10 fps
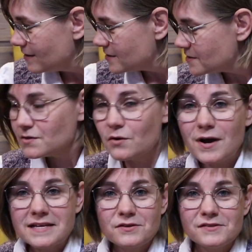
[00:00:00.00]
So
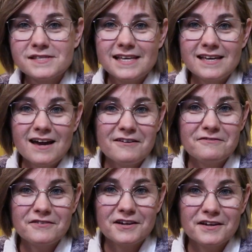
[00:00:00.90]
as you see,
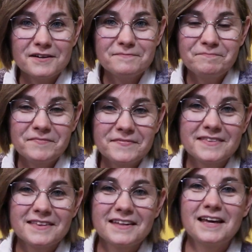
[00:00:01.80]
I've
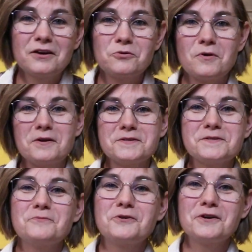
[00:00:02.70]
acquired some
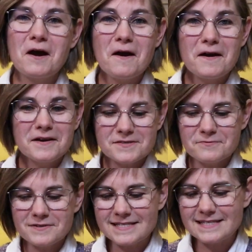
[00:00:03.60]
more yarn, so
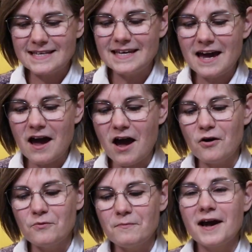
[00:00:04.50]
we'll see how
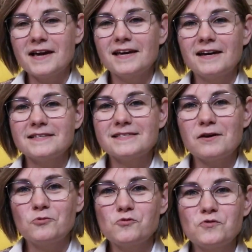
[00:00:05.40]
my
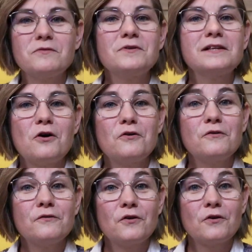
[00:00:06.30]
summary will go
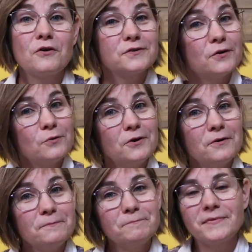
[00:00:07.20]
for October.
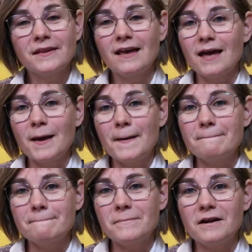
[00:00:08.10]

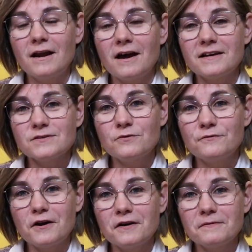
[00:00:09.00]
But so
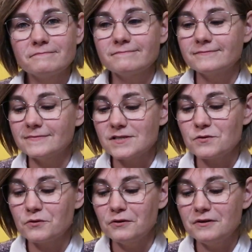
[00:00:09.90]
far, so good.